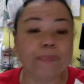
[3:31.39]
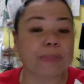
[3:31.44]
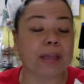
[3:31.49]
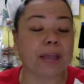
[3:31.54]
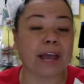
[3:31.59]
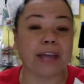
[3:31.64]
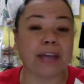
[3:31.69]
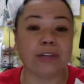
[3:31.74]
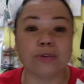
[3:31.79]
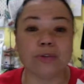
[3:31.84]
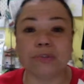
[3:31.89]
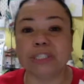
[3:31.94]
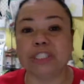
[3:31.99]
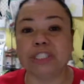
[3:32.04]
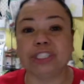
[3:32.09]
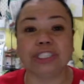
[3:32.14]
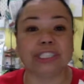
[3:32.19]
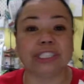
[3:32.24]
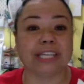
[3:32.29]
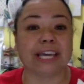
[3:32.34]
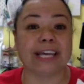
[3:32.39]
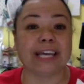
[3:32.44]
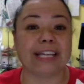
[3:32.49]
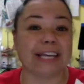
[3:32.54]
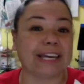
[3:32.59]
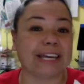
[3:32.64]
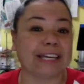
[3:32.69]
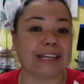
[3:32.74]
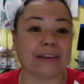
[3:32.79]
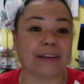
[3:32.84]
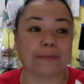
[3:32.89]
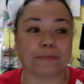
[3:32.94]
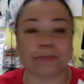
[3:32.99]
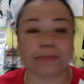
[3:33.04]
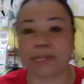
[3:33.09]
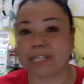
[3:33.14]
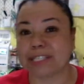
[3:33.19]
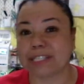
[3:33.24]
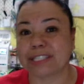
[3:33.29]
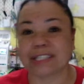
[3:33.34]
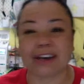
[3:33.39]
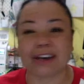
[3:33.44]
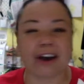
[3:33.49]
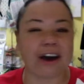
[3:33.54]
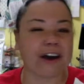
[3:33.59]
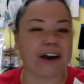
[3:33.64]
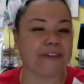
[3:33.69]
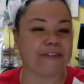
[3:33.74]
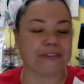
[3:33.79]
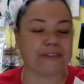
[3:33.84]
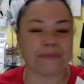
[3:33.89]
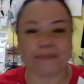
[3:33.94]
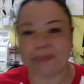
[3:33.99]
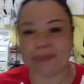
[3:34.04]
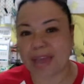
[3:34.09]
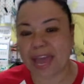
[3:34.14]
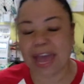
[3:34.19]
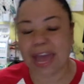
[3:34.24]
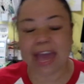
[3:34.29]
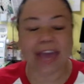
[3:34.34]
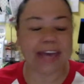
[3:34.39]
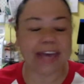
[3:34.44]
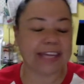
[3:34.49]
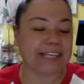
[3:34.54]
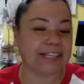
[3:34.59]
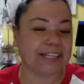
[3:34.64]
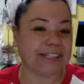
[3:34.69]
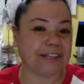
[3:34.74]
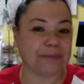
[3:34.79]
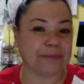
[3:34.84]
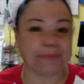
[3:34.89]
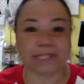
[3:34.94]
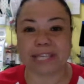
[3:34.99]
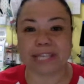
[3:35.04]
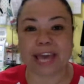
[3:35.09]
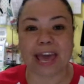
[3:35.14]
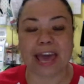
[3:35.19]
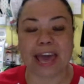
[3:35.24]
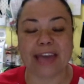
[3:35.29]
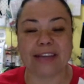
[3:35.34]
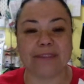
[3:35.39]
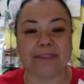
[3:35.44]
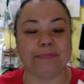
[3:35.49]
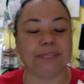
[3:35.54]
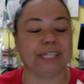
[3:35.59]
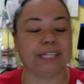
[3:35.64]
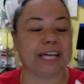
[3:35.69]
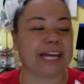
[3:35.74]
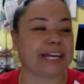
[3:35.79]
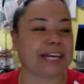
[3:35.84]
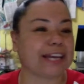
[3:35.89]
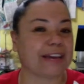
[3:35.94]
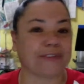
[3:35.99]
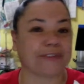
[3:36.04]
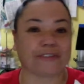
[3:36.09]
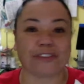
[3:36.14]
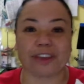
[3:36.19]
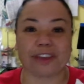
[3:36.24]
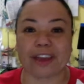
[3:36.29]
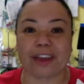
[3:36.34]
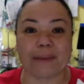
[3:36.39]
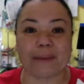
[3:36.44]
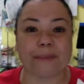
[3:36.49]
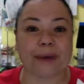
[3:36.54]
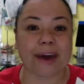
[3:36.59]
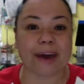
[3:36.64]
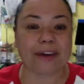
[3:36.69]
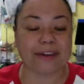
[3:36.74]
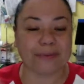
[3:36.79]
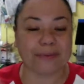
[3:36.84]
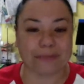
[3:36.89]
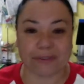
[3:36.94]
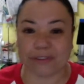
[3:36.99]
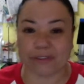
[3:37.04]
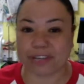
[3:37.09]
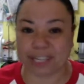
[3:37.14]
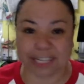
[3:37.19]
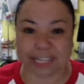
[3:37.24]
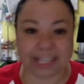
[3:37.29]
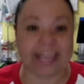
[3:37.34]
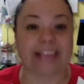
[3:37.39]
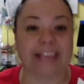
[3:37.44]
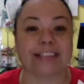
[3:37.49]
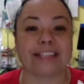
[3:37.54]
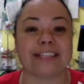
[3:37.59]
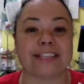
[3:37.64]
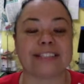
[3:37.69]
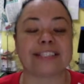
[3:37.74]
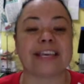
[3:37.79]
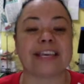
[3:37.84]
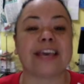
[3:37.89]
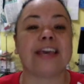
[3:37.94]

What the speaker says: I don't want you to get like pissed off and mad and upset and be like, forget about it, I'm never going to get this.